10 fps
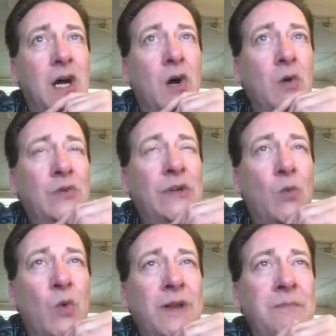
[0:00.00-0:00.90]
only
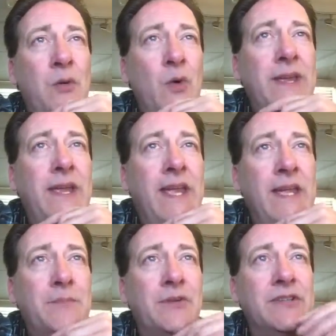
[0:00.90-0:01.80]

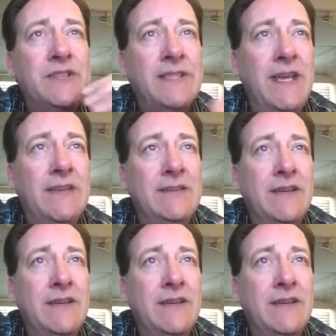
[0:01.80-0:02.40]
1.8%